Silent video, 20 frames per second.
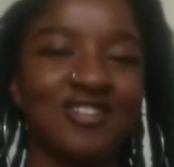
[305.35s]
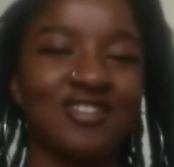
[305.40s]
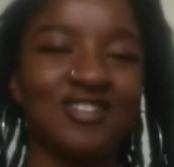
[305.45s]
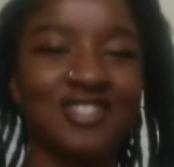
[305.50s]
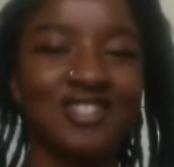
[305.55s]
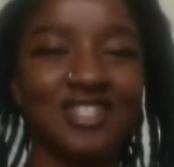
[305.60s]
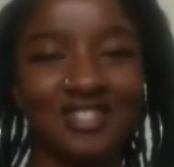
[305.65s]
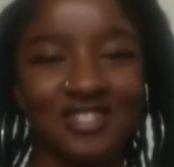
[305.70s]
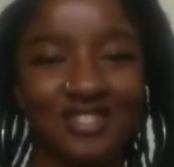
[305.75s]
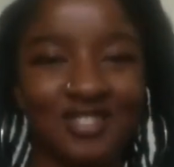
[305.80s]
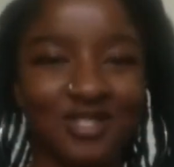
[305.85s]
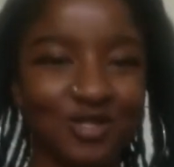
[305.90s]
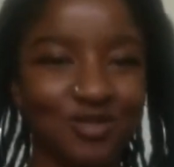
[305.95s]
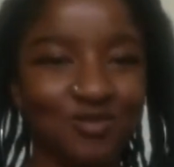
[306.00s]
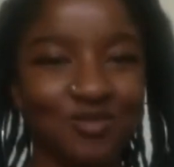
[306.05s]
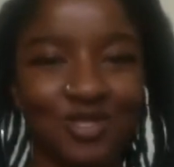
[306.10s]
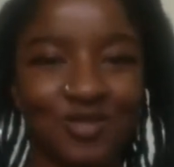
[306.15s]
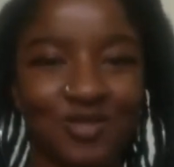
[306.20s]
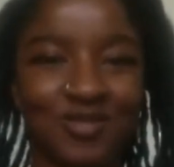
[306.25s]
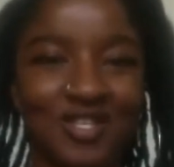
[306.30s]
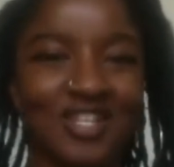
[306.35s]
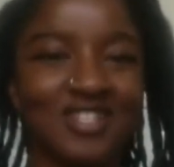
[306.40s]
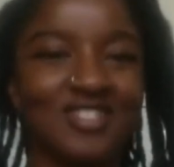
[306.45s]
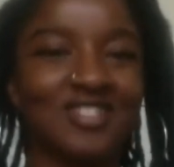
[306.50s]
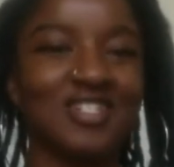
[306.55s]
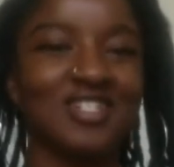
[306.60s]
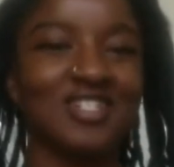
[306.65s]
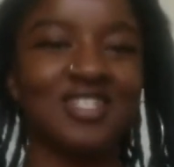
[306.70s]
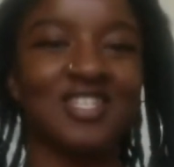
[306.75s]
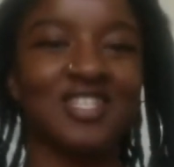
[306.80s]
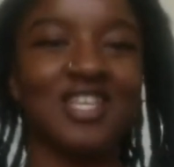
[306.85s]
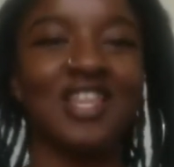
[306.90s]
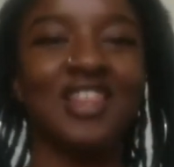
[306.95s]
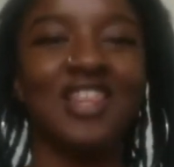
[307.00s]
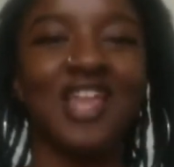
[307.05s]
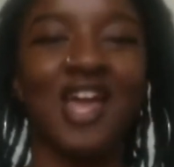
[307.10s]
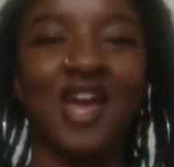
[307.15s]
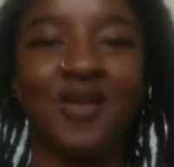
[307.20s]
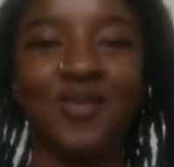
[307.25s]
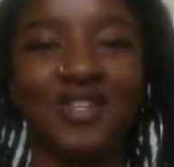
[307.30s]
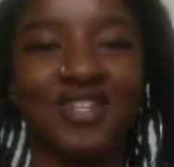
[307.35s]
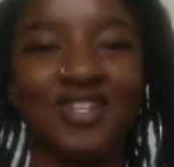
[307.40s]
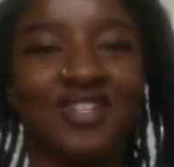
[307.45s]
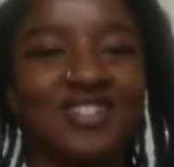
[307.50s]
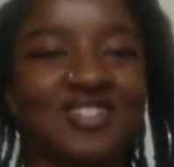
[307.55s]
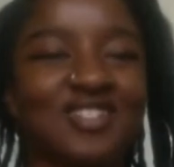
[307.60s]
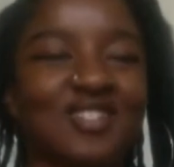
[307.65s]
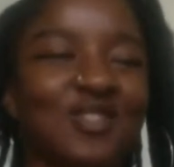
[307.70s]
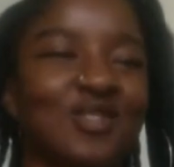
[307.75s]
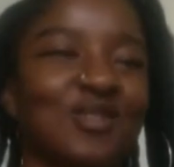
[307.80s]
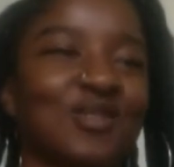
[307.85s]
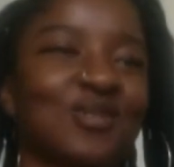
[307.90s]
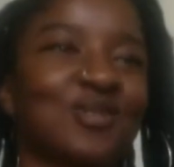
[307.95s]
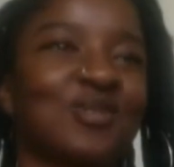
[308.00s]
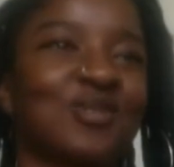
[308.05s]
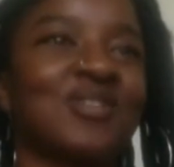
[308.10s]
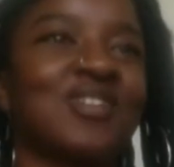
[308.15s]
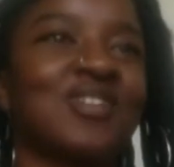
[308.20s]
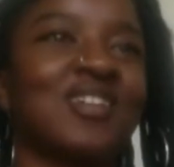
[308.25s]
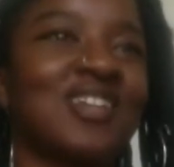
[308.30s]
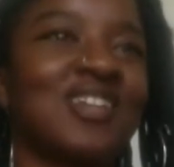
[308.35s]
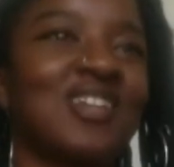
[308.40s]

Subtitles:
systems, because it's just allowing us to